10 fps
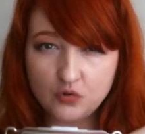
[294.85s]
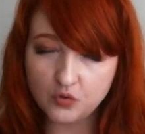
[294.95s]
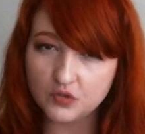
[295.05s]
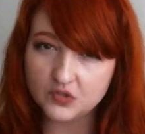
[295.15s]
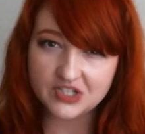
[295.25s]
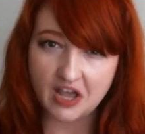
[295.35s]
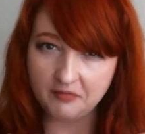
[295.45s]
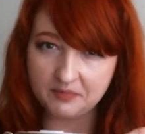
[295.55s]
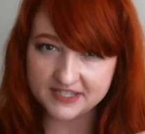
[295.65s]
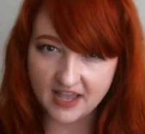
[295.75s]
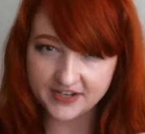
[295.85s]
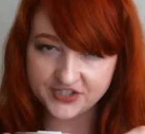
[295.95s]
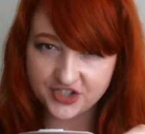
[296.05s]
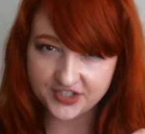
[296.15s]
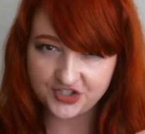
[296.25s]
cool stuff besides
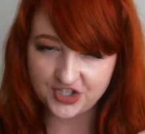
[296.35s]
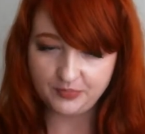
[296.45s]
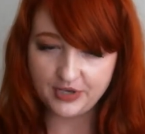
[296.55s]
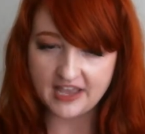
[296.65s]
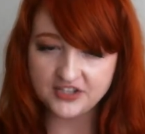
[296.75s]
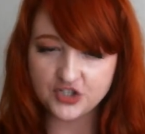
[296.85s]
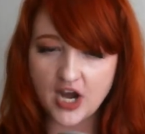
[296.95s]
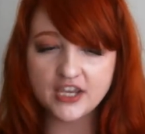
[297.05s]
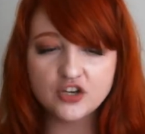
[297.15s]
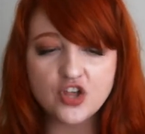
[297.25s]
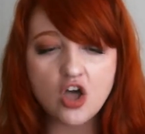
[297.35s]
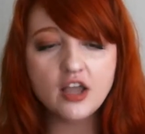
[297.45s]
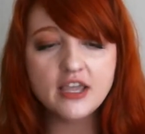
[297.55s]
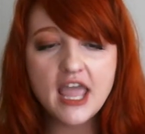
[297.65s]
just GPS track your dog.